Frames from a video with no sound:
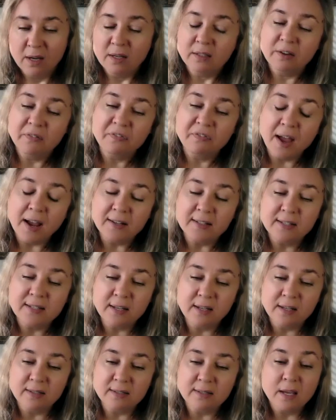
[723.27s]
The fact
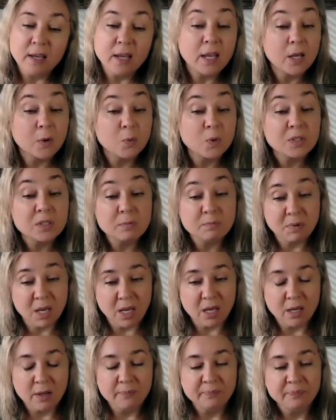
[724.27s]
is, it was
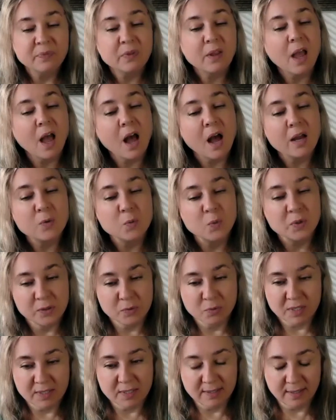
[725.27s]
me. I
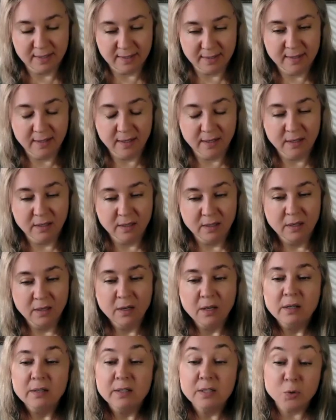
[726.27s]
was resisting.
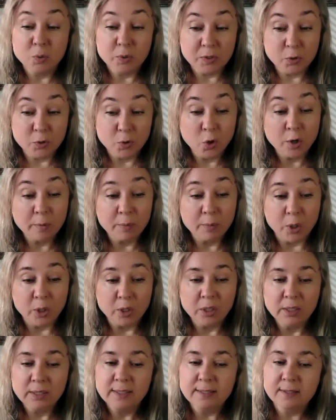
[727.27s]
This was
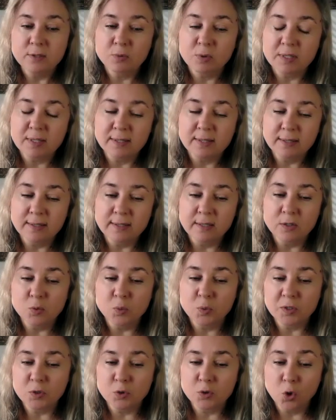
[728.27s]
normal. This resistance
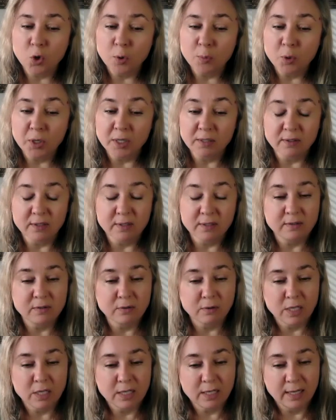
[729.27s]
was normal at this
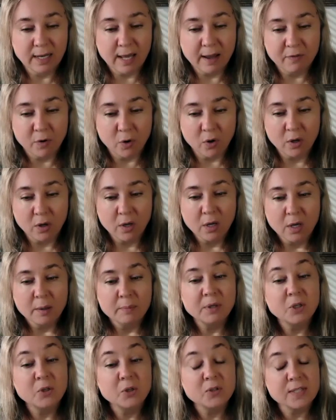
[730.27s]
3D level
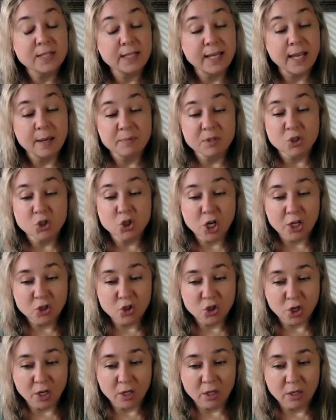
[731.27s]
because the game is
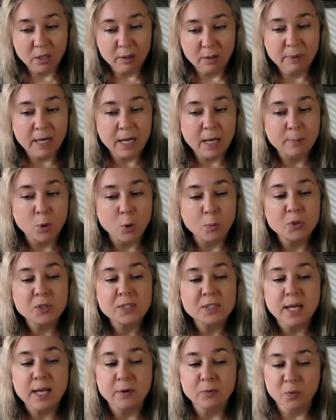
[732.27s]
changing, but I'm
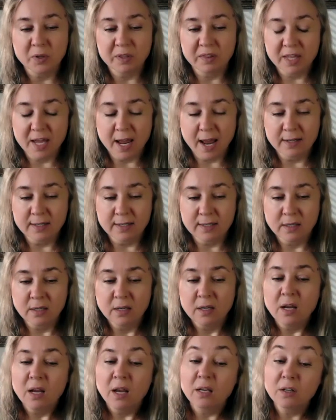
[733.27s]
almost done with that.
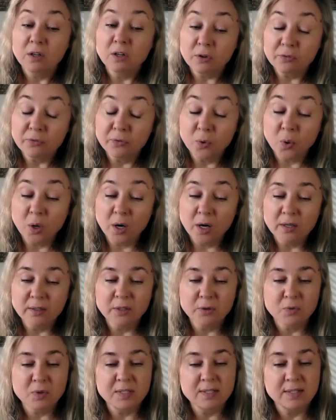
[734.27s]
And therefore,
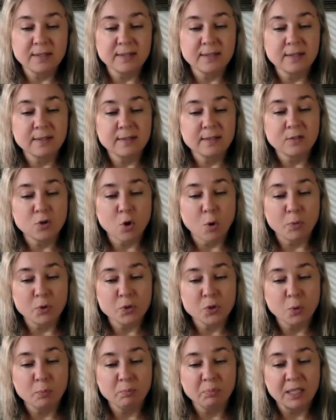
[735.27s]
the resistance is
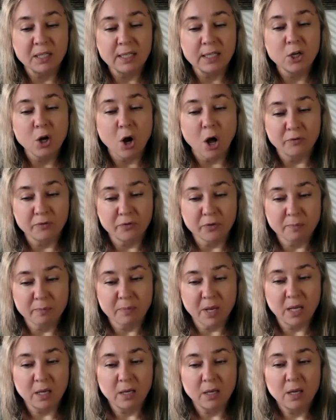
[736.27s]
almost completely gone from
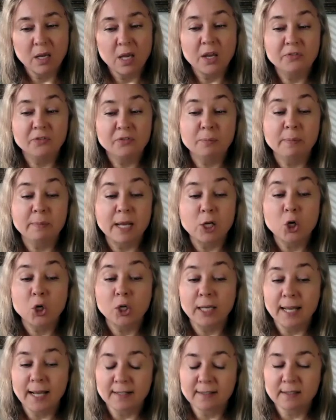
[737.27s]
me and from my
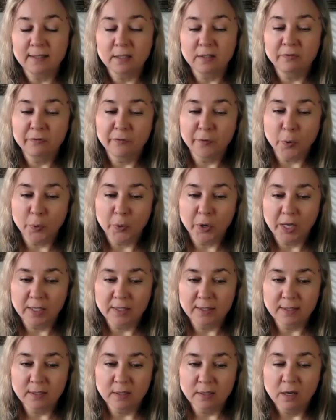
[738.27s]
collected
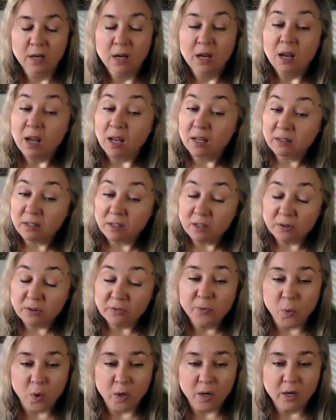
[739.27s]
focus. And
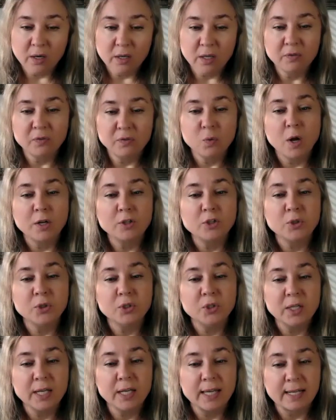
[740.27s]
therefore, if you want to
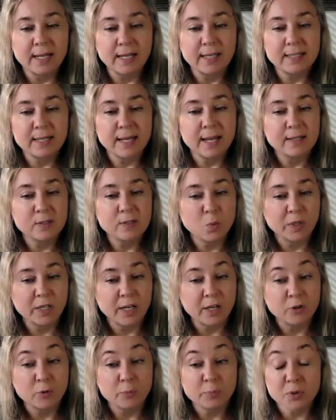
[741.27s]
look at it as
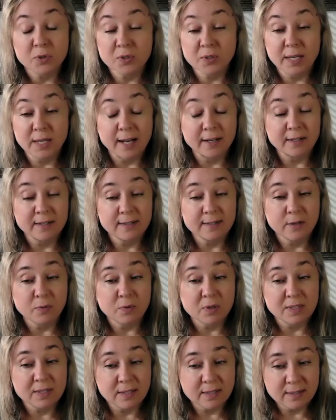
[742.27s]
what other personalities are
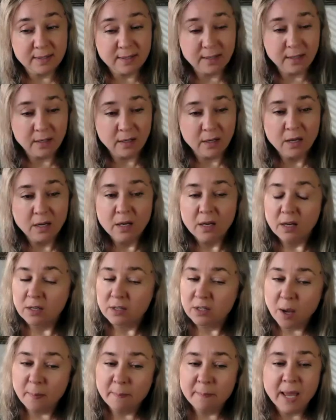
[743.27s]
resisting,
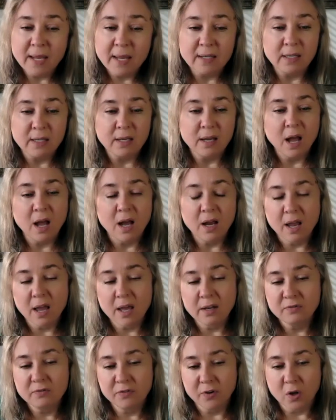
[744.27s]
not many, a
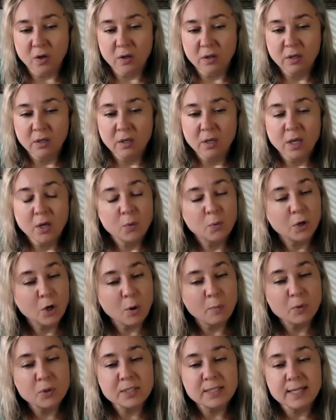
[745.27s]
handful. We're
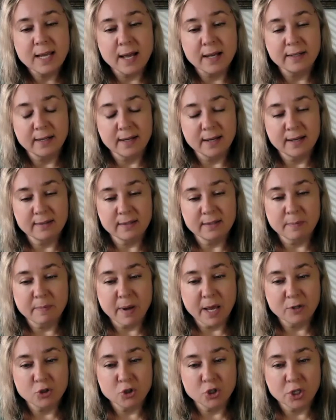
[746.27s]
almost done, as I
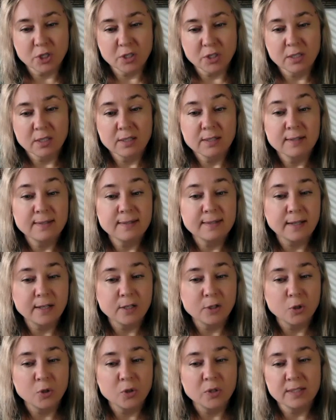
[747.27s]
mentioned. The
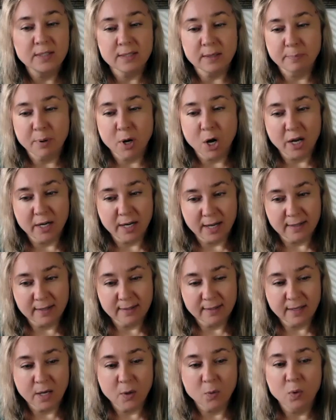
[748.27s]
signal is upon
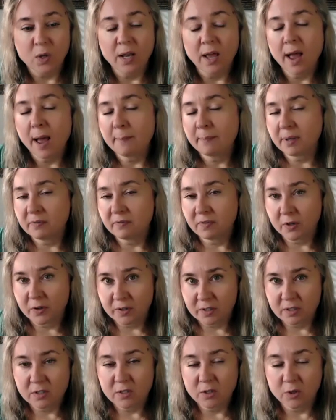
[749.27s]
us and will happen
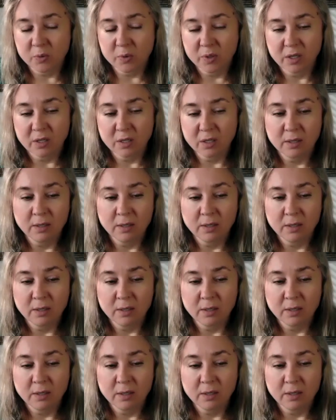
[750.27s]
very soon.